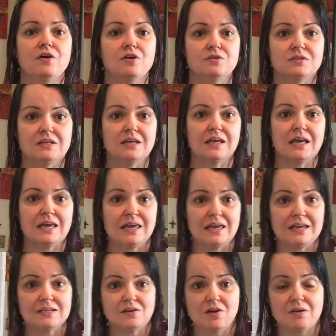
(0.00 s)
using
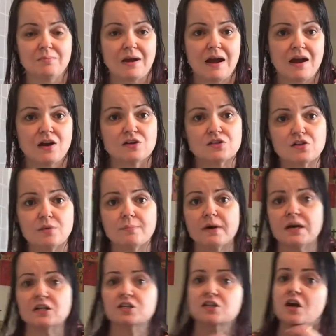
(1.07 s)
heat on my hair so
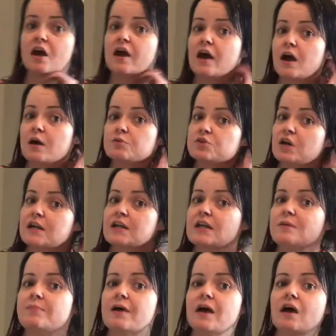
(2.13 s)
much. I'm trying to
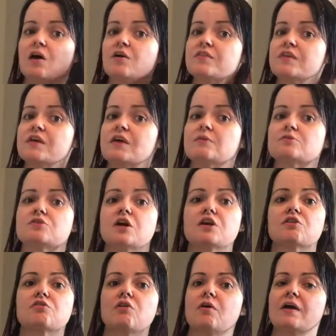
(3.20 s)
keep it healthy. I'm trying to
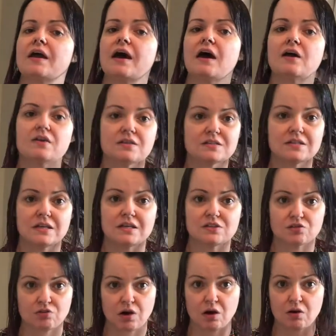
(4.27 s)
grow it out. You can see it's
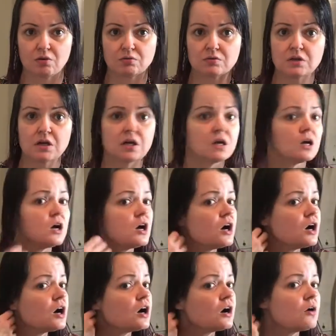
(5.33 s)
grown
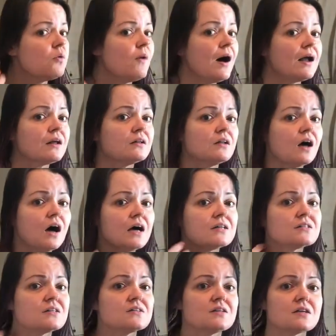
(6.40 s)
quite a lot
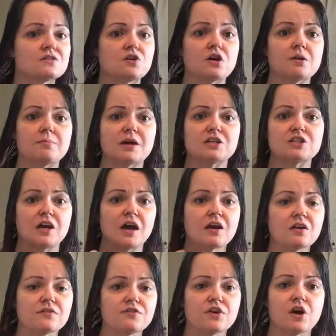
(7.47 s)
since I started my
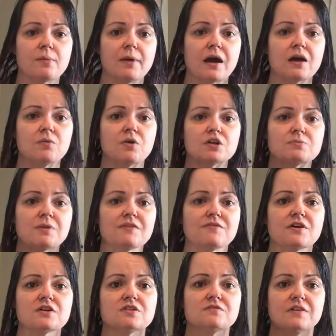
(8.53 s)
channel. If you go back and watch my
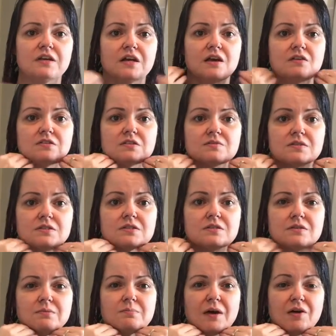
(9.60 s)
first videos, it was
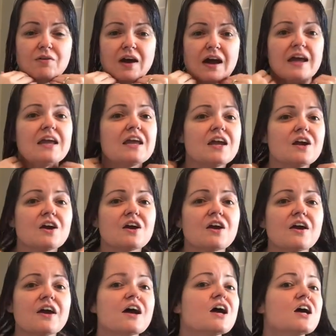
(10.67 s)
about right here.
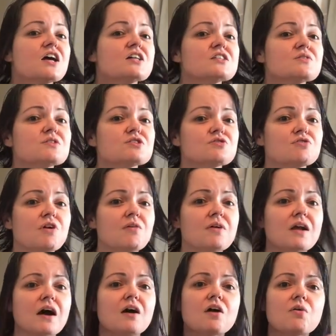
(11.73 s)
So it's growing
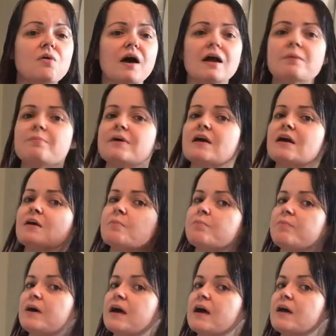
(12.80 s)
out quite a bit,
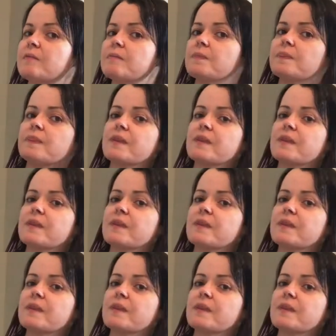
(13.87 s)
but